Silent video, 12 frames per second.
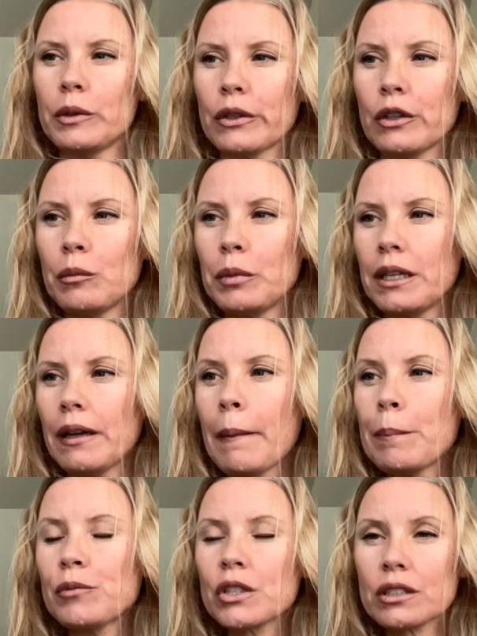It could be
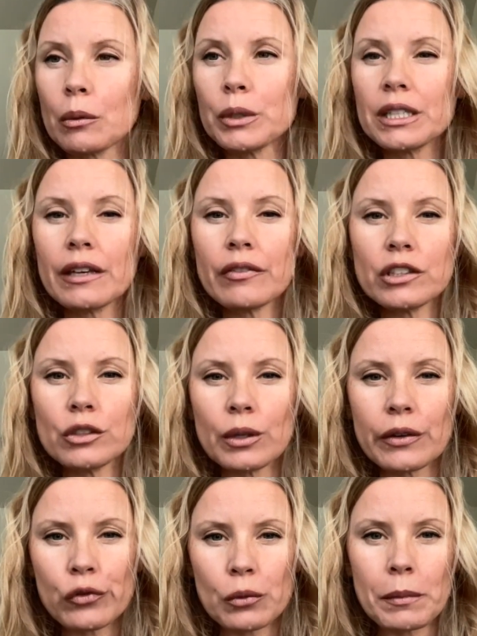someone giving you
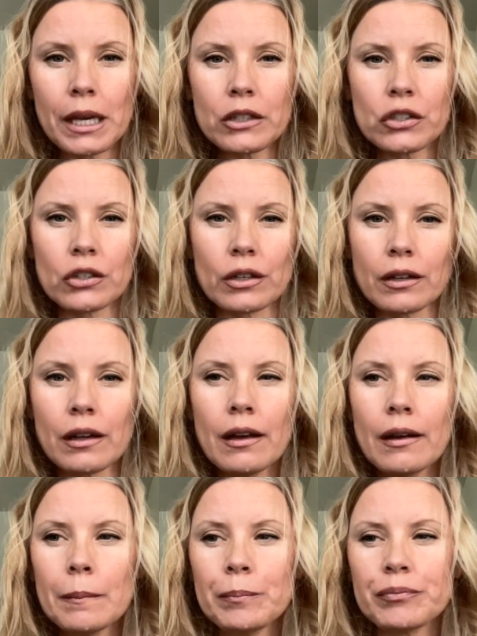information.
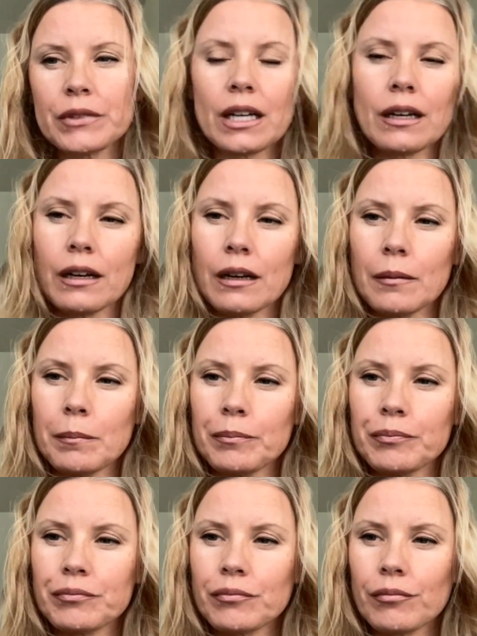Um,